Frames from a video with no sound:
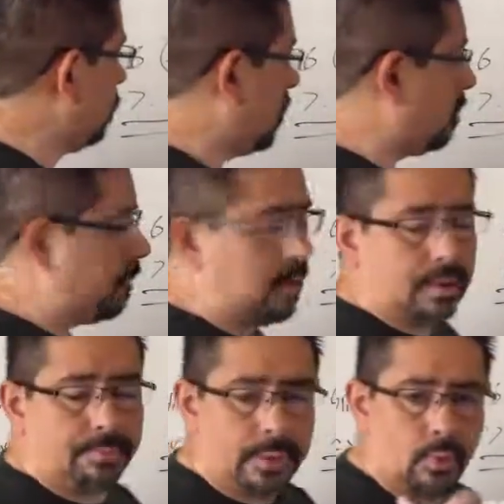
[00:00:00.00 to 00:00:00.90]
Because
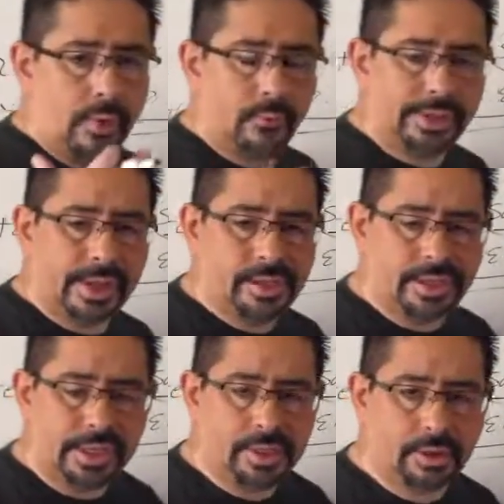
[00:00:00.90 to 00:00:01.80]
people, when they
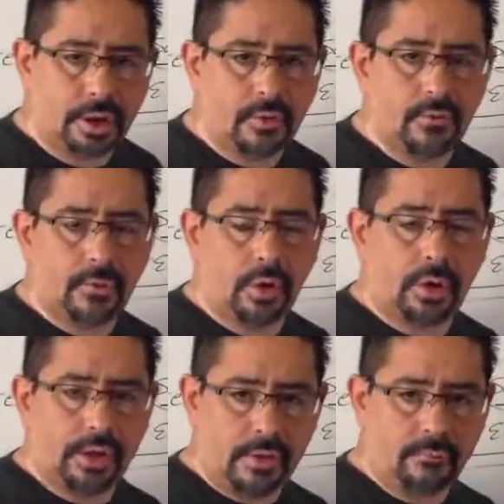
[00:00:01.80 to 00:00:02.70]
see stuff
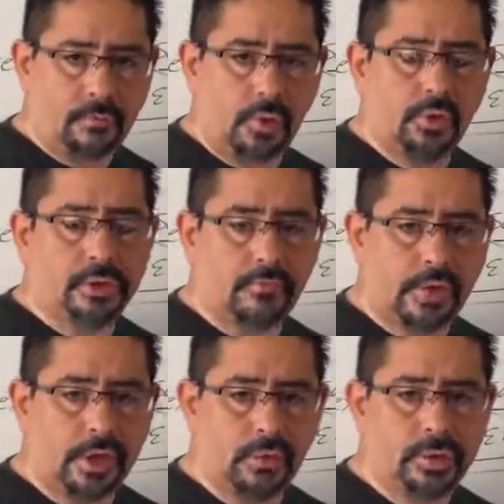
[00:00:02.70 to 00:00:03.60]
on infos and
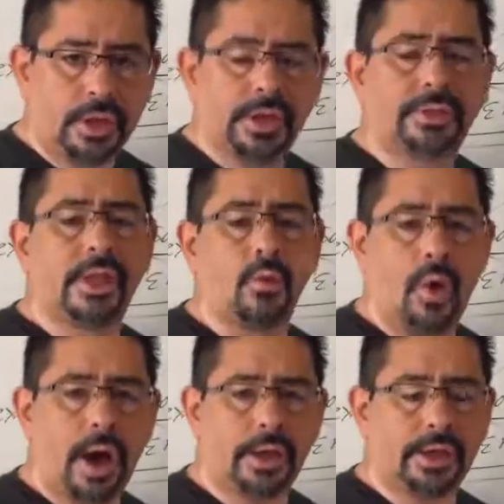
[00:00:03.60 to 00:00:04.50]
videos, they
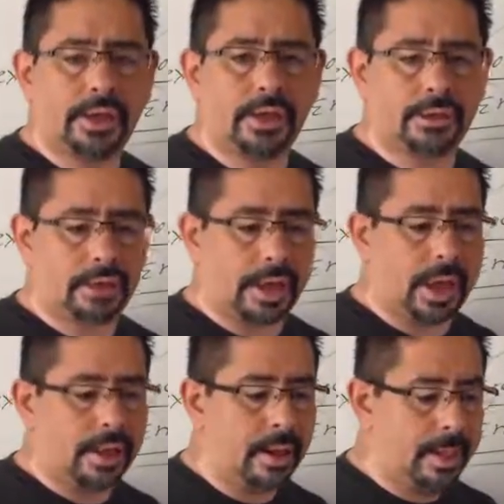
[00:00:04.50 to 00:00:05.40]
want it.
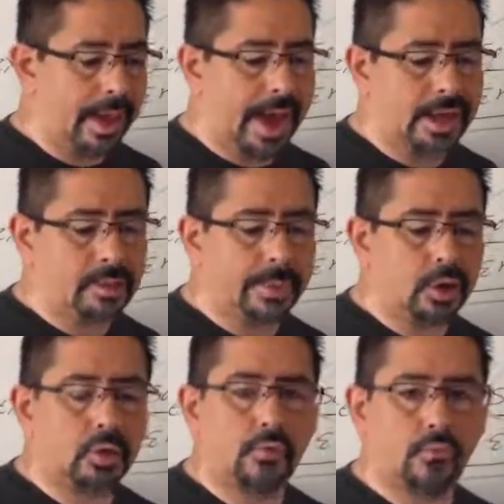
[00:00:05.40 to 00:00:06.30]
It has a
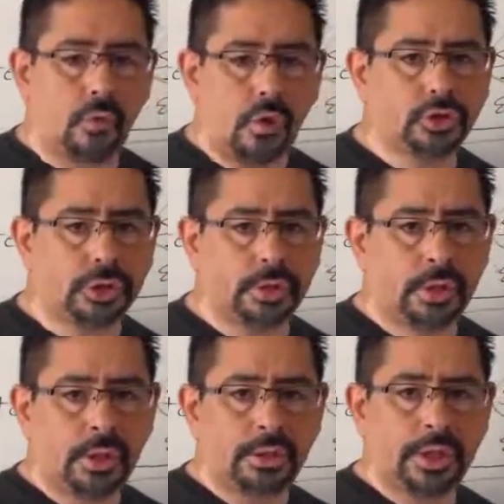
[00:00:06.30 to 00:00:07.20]
better
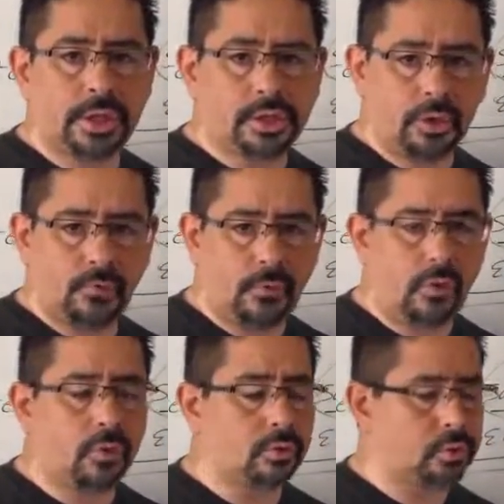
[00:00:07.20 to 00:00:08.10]
conversion than a still photo.